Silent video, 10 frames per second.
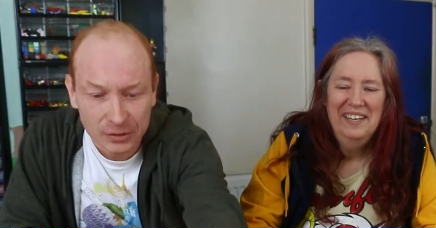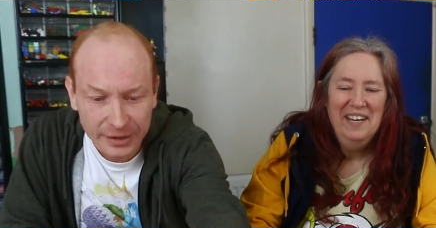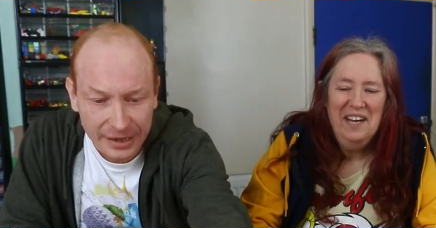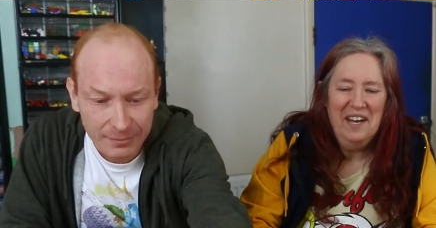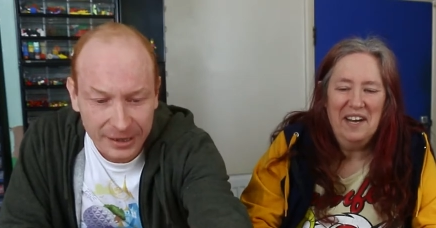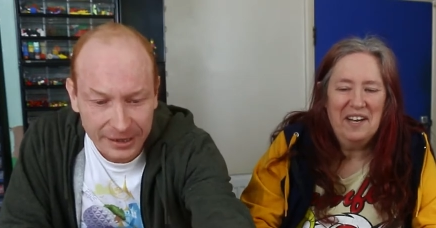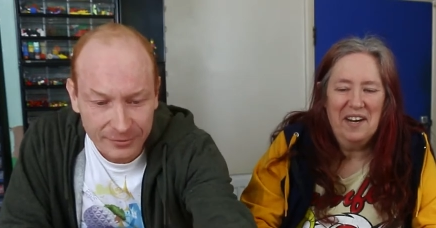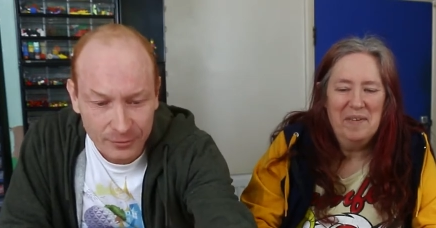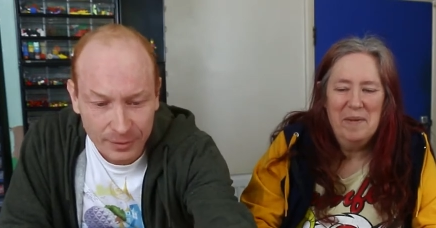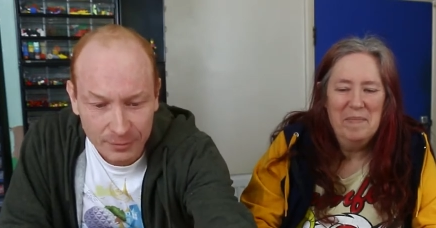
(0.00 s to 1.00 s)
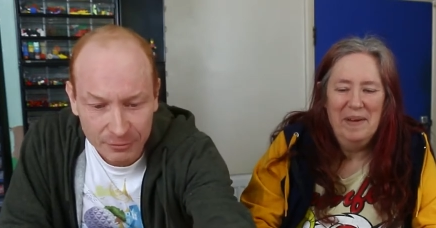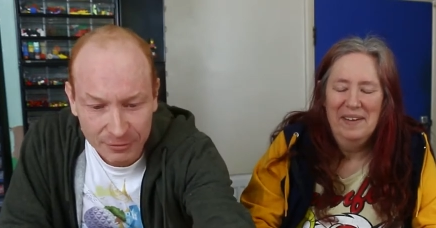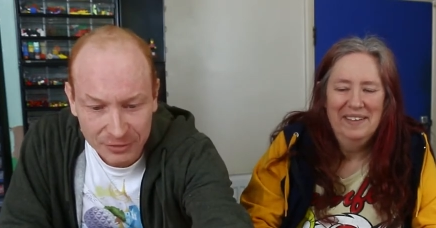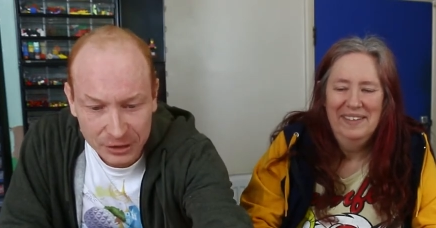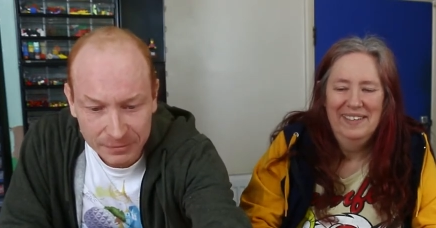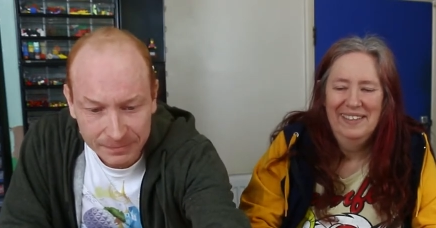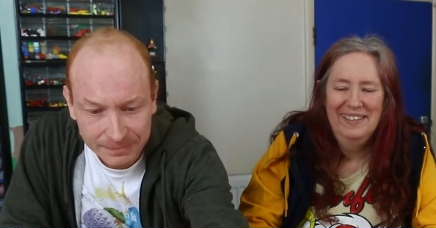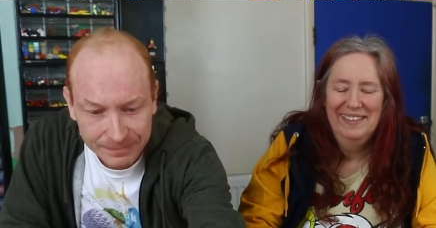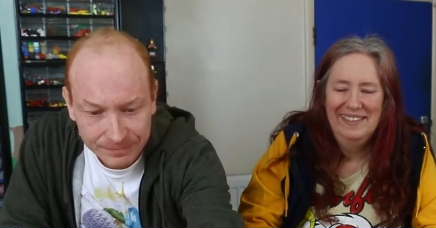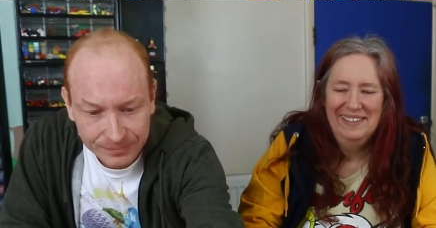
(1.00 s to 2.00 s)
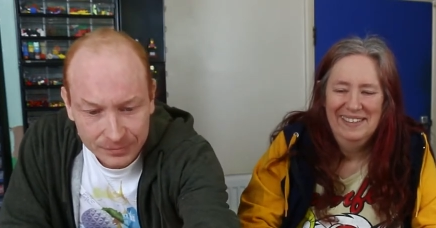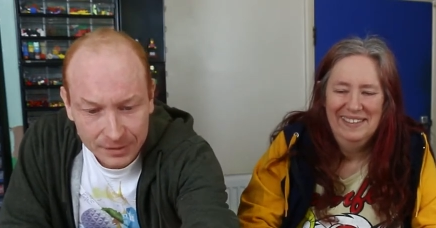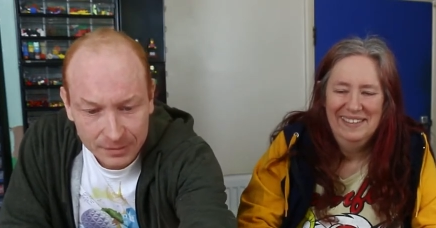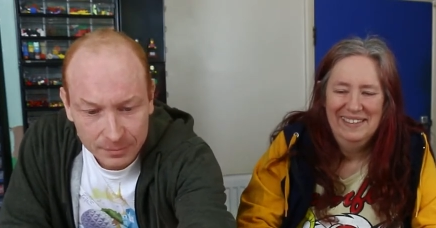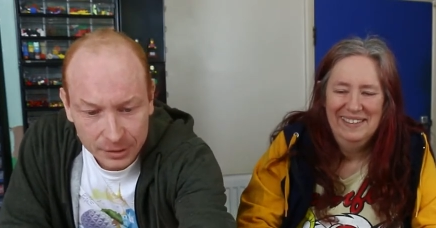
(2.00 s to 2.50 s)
Speaker 1: I'll look it up later for when we review. and